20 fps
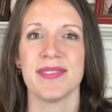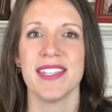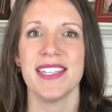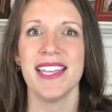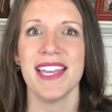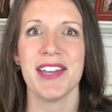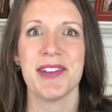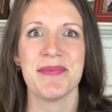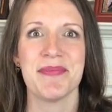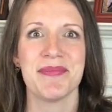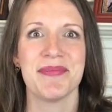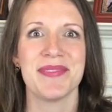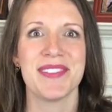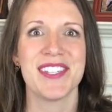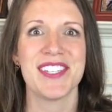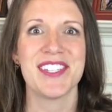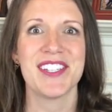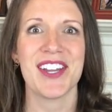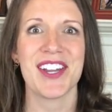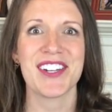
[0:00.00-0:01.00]
Yeah,
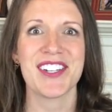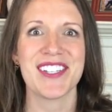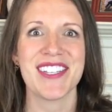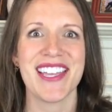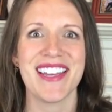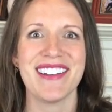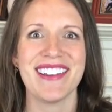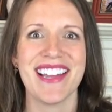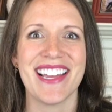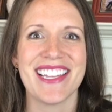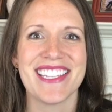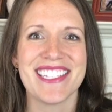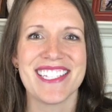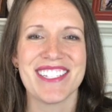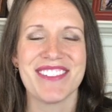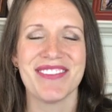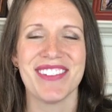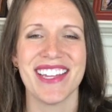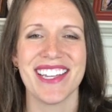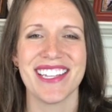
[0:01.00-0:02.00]
talk to you later,
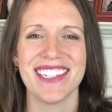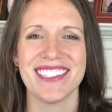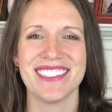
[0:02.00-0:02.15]
guys. Bye.